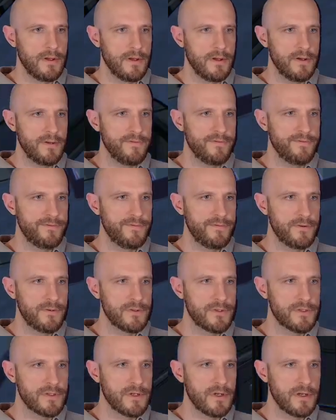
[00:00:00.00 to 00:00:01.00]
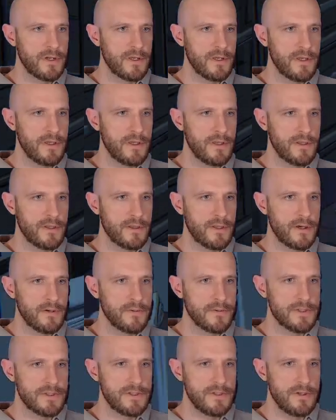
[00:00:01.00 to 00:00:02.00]
Unfortunately, that
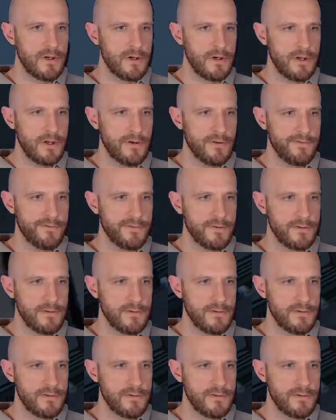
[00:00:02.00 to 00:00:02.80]
was not helpful.